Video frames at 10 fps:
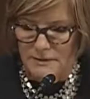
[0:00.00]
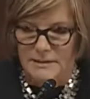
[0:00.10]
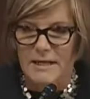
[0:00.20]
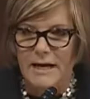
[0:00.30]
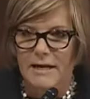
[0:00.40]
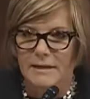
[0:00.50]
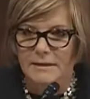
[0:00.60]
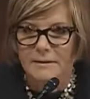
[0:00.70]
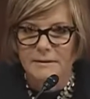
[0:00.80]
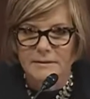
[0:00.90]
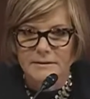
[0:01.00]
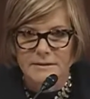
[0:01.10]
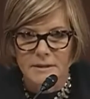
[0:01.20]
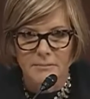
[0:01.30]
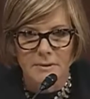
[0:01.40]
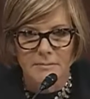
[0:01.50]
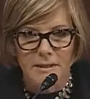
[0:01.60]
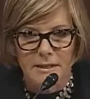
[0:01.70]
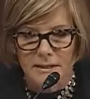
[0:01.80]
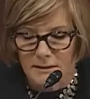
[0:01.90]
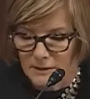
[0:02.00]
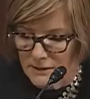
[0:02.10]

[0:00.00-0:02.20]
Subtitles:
Today, the subcommittee